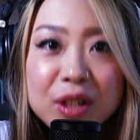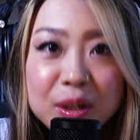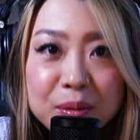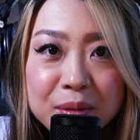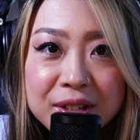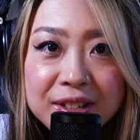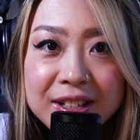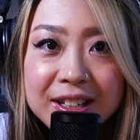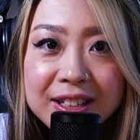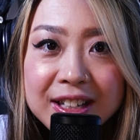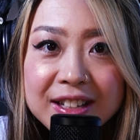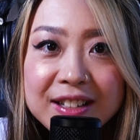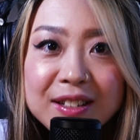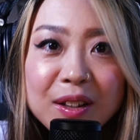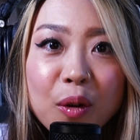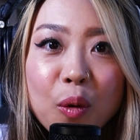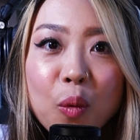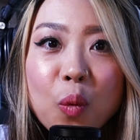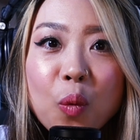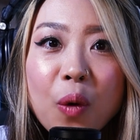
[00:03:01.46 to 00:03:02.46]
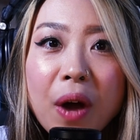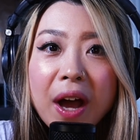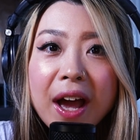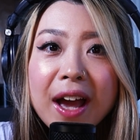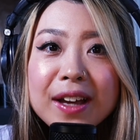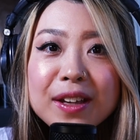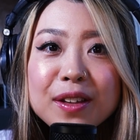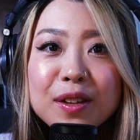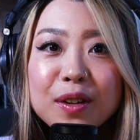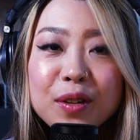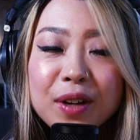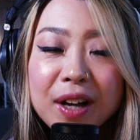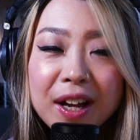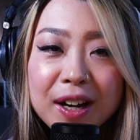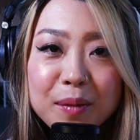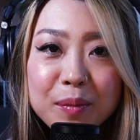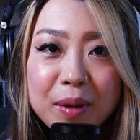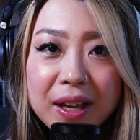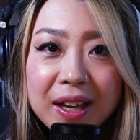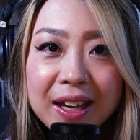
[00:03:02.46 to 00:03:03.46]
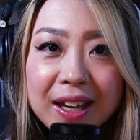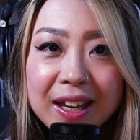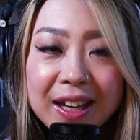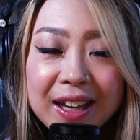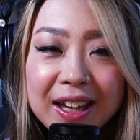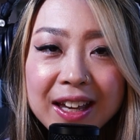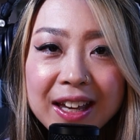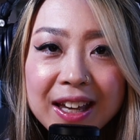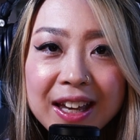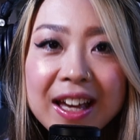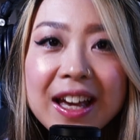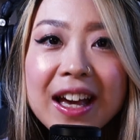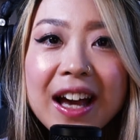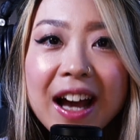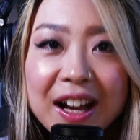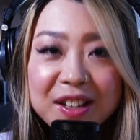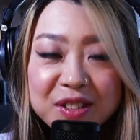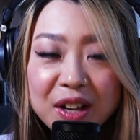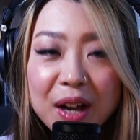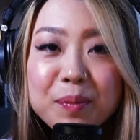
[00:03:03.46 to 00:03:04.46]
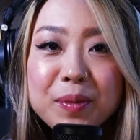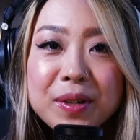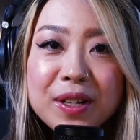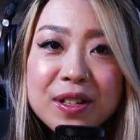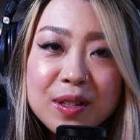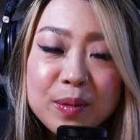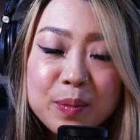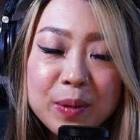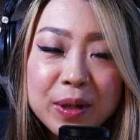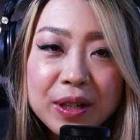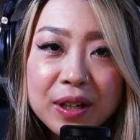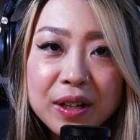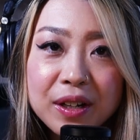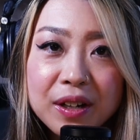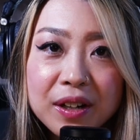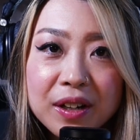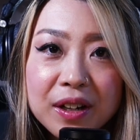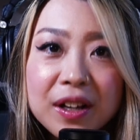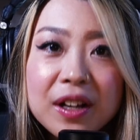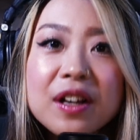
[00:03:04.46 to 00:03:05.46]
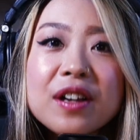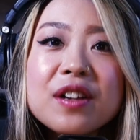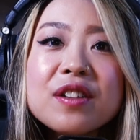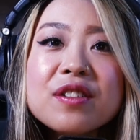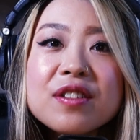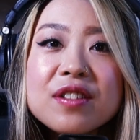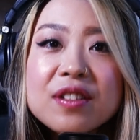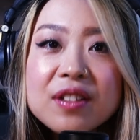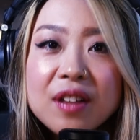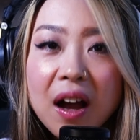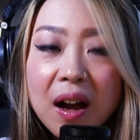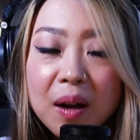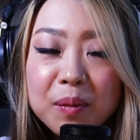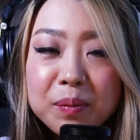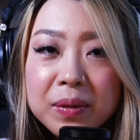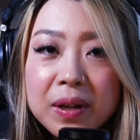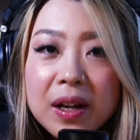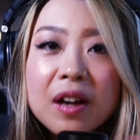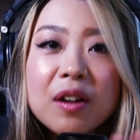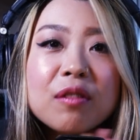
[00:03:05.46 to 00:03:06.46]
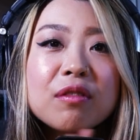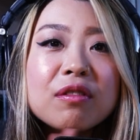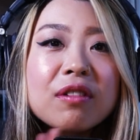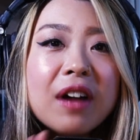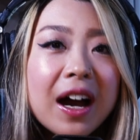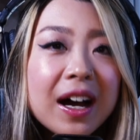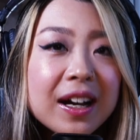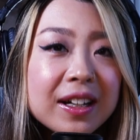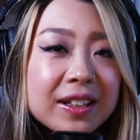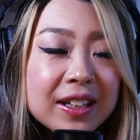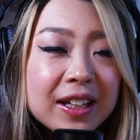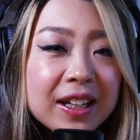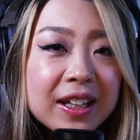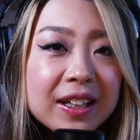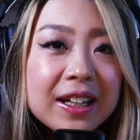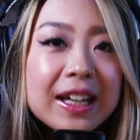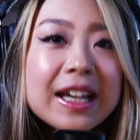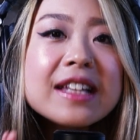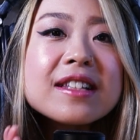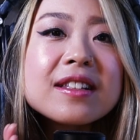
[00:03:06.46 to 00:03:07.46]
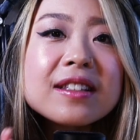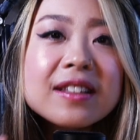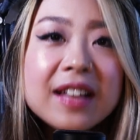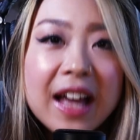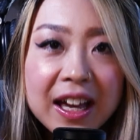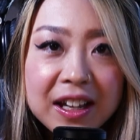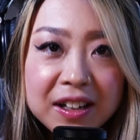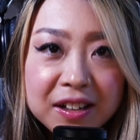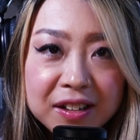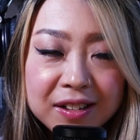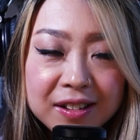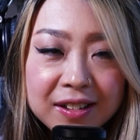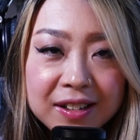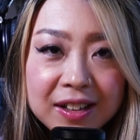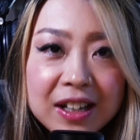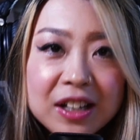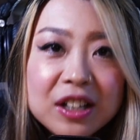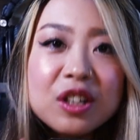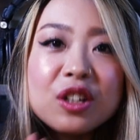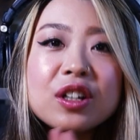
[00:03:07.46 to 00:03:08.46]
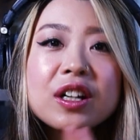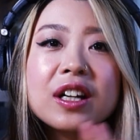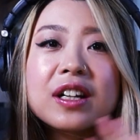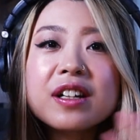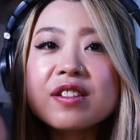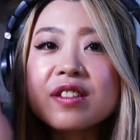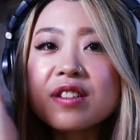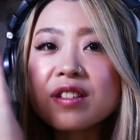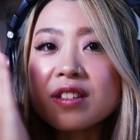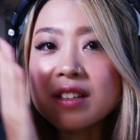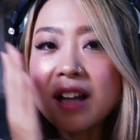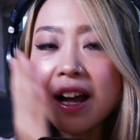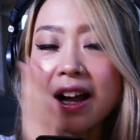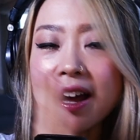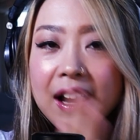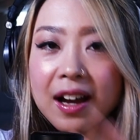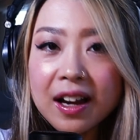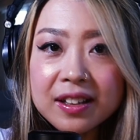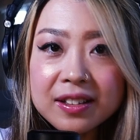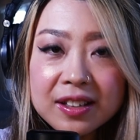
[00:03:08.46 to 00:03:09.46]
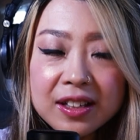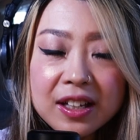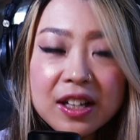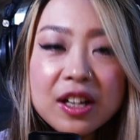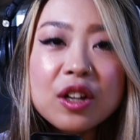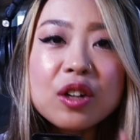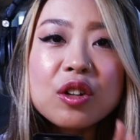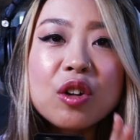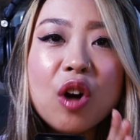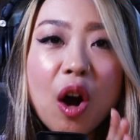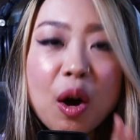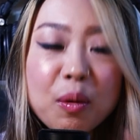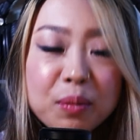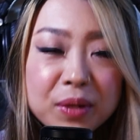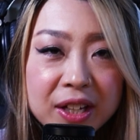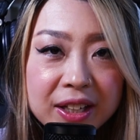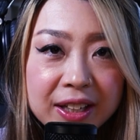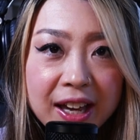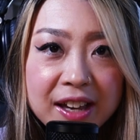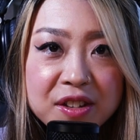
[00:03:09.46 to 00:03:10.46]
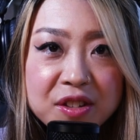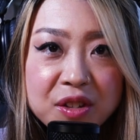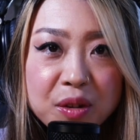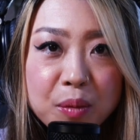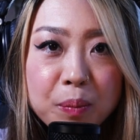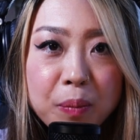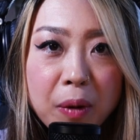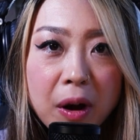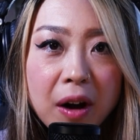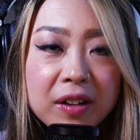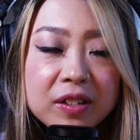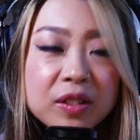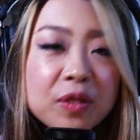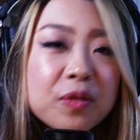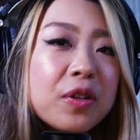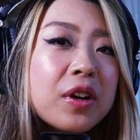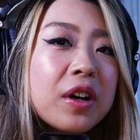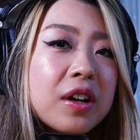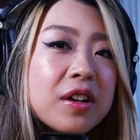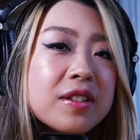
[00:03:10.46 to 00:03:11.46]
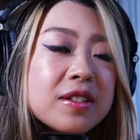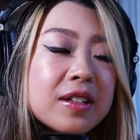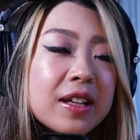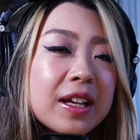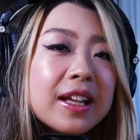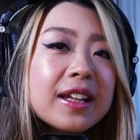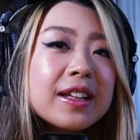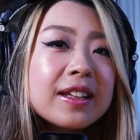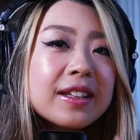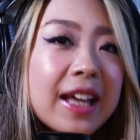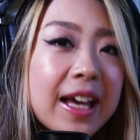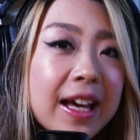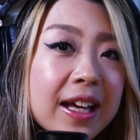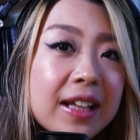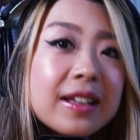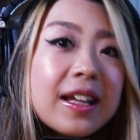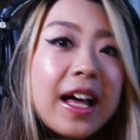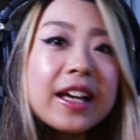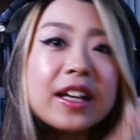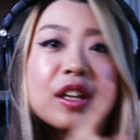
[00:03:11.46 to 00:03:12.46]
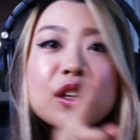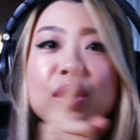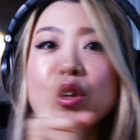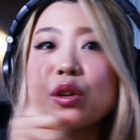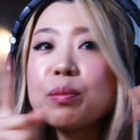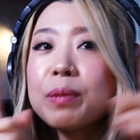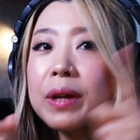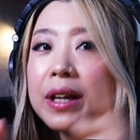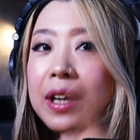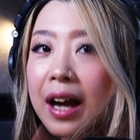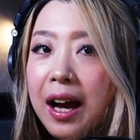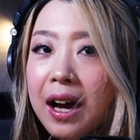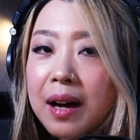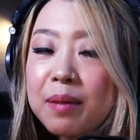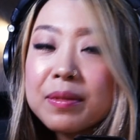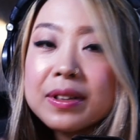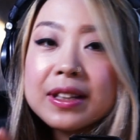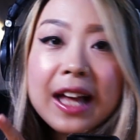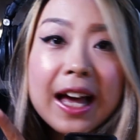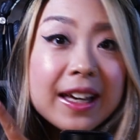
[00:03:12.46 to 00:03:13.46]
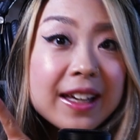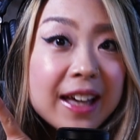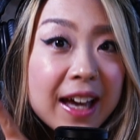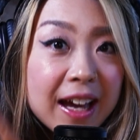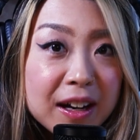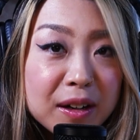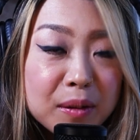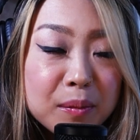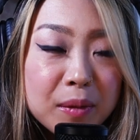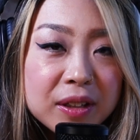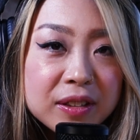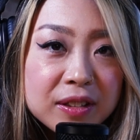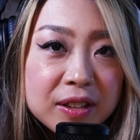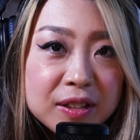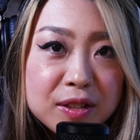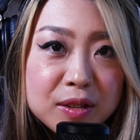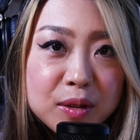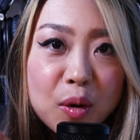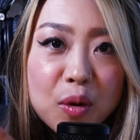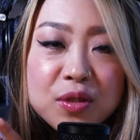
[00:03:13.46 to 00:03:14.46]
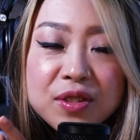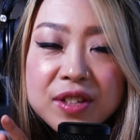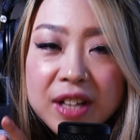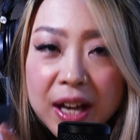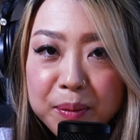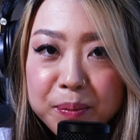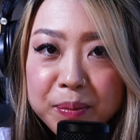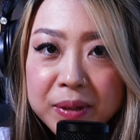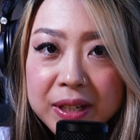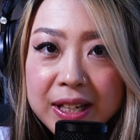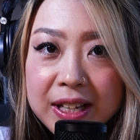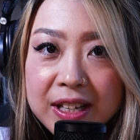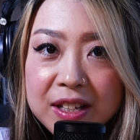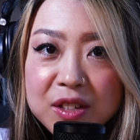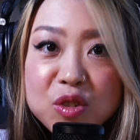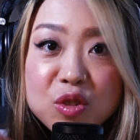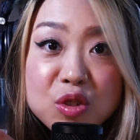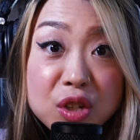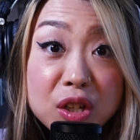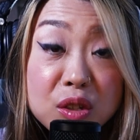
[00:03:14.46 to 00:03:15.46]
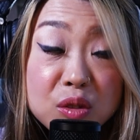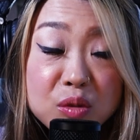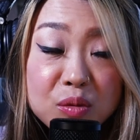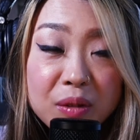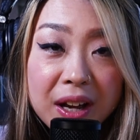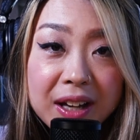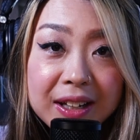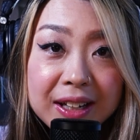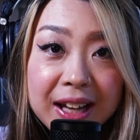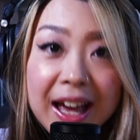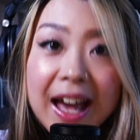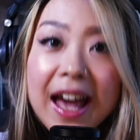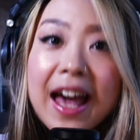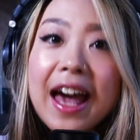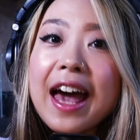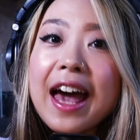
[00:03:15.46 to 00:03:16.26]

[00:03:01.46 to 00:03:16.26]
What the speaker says: university. So when you gonna be a Japanese speaker? Stop. Writing is later. You're gonna start communication part first, then like you become like elementary school Japanese children